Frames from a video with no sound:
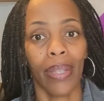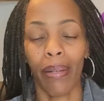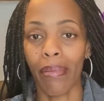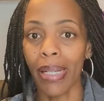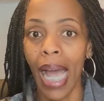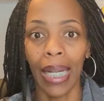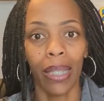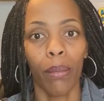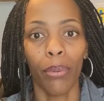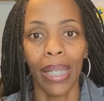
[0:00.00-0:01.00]
They're not
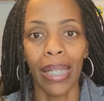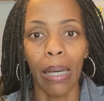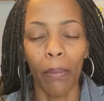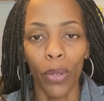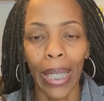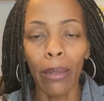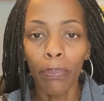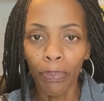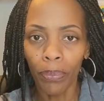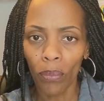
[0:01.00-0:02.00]
going to break up, right?
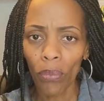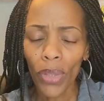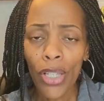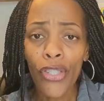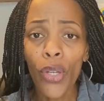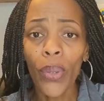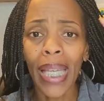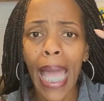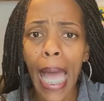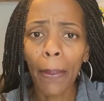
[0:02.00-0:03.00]
So
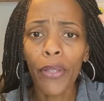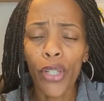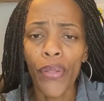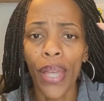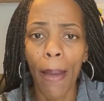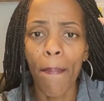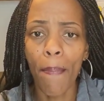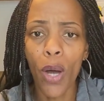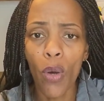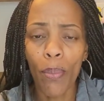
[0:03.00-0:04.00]
capture that
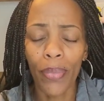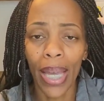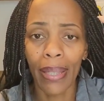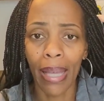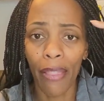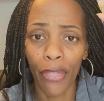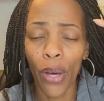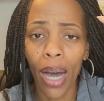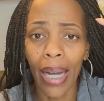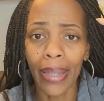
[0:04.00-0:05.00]
moment, that
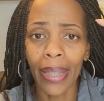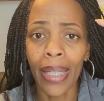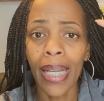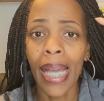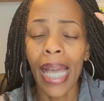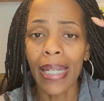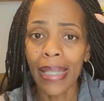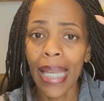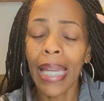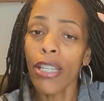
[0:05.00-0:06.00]
thought, and
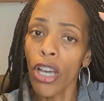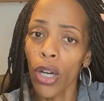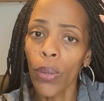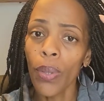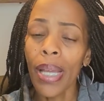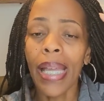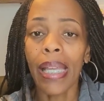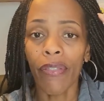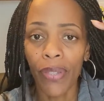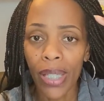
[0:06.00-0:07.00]
say, no,
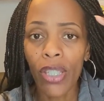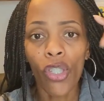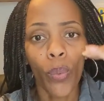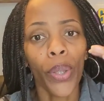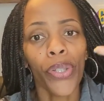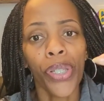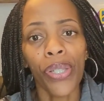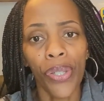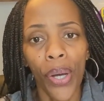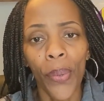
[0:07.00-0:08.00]
if this is where
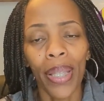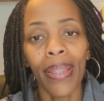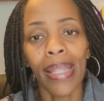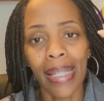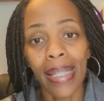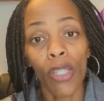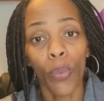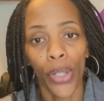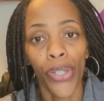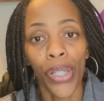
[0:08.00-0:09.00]
she's going, this is
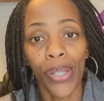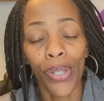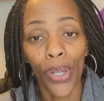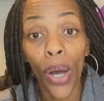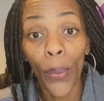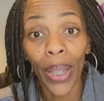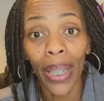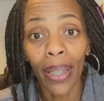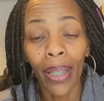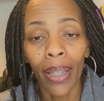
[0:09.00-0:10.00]
where she's
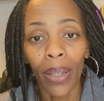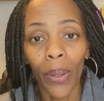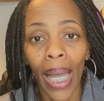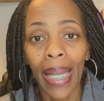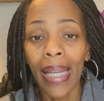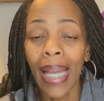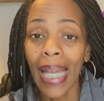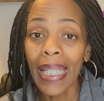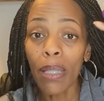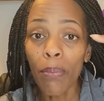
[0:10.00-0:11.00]
going. Okay.
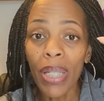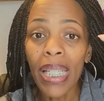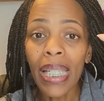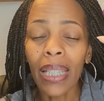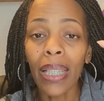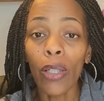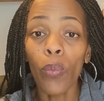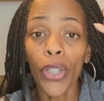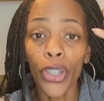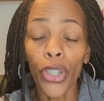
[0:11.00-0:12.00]
And immediately
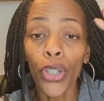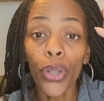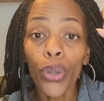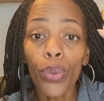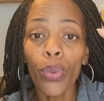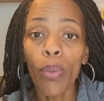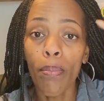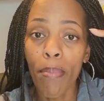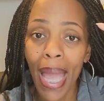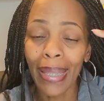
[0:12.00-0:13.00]
when you
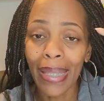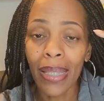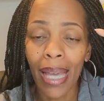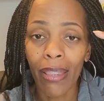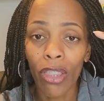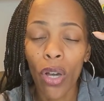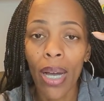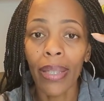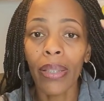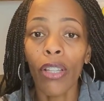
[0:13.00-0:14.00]
manage that
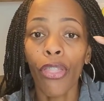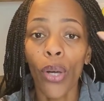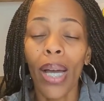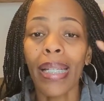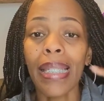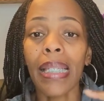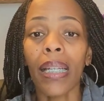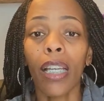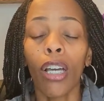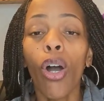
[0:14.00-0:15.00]
thought, the thought is
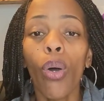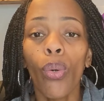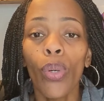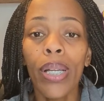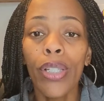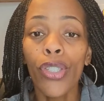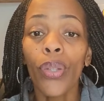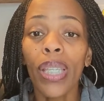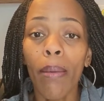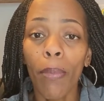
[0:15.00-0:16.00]
going to go
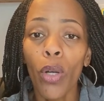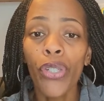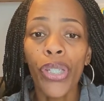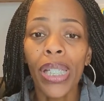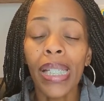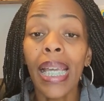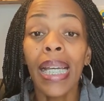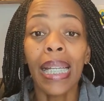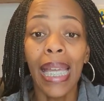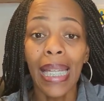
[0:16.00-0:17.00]
to the emotion
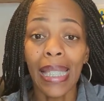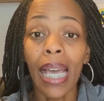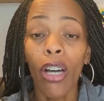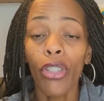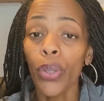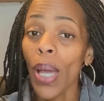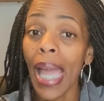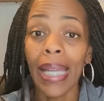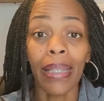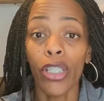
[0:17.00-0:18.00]
and tell you,
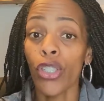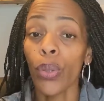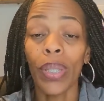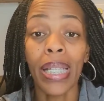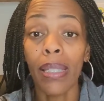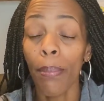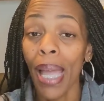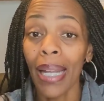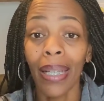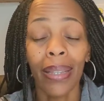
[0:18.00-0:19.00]
hey, there's no need to
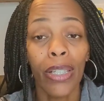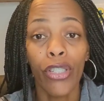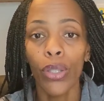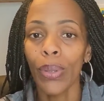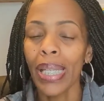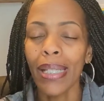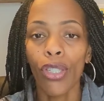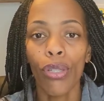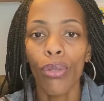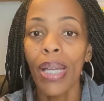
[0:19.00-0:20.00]
panic. There's no need
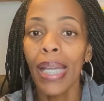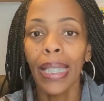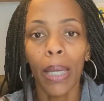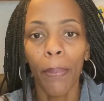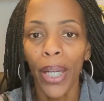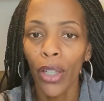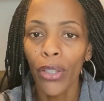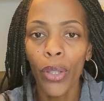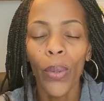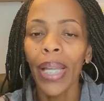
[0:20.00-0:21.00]
to get
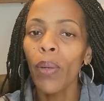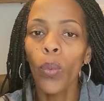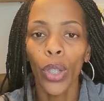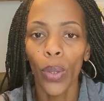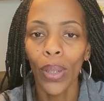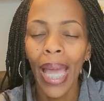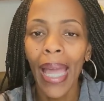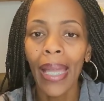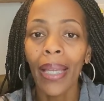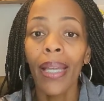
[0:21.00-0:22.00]
paranoid. We're
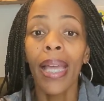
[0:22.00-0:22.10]
okay.